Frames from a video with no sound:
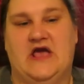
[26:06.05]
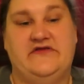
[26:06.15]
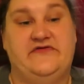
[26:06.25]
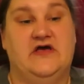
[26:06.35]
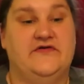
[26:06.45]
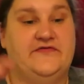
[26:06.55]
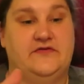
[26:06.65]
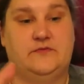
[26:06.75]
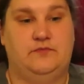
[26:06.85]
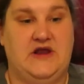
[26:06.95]
I
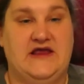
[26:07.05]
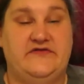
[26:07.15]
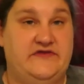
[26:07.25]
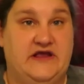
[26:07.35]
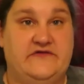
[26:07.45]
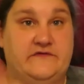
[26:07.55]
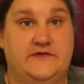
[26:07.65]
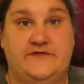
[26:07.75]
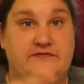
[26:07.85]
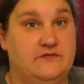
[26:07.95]
just played
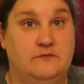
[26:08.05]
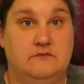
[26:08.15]
Tetris